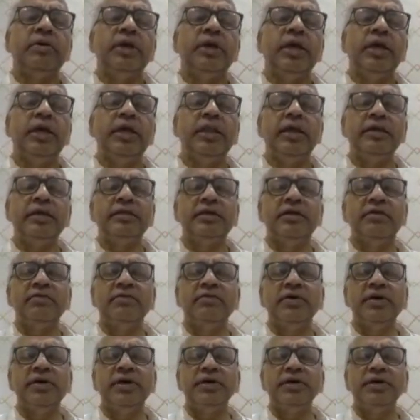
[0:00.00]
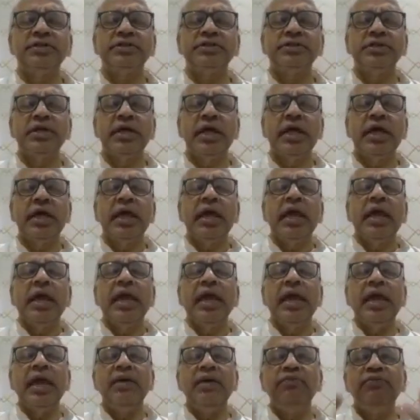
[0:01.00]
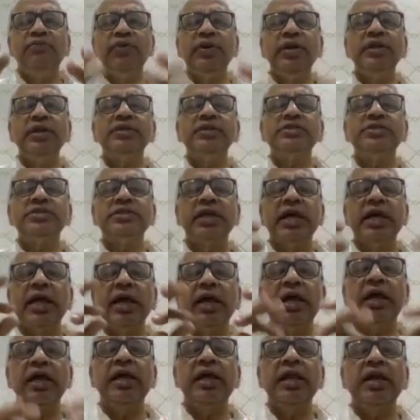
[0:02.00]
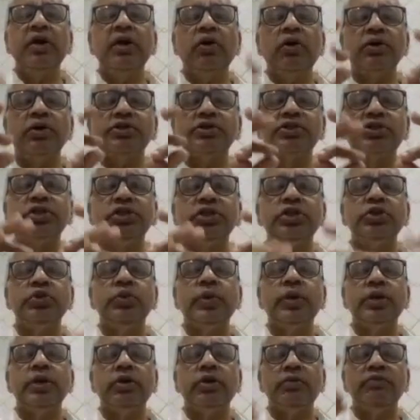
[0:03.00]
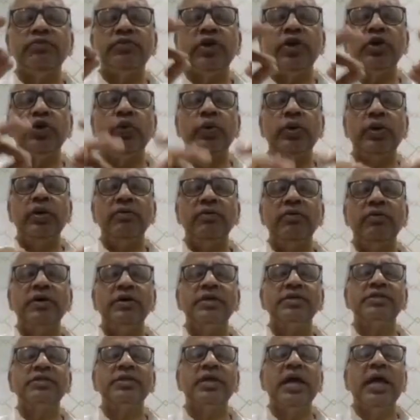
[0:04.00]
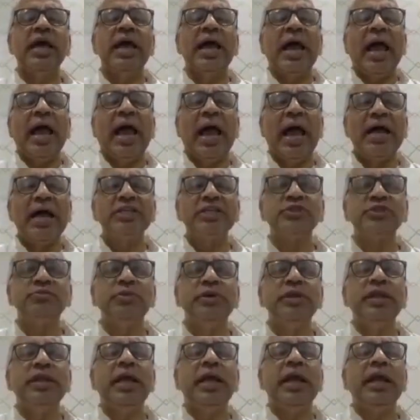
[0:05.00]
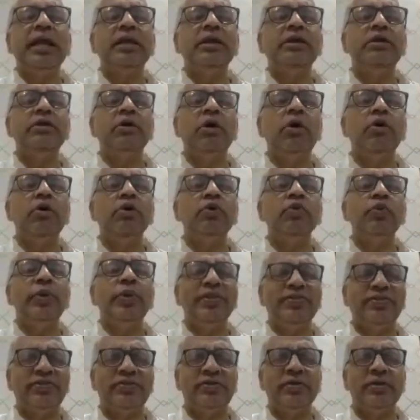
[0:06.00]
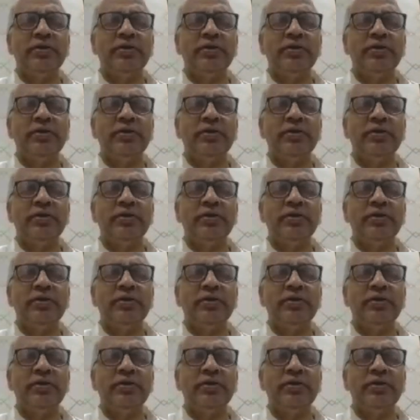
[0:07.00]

In other words, every single constituent of the universe has been endowed with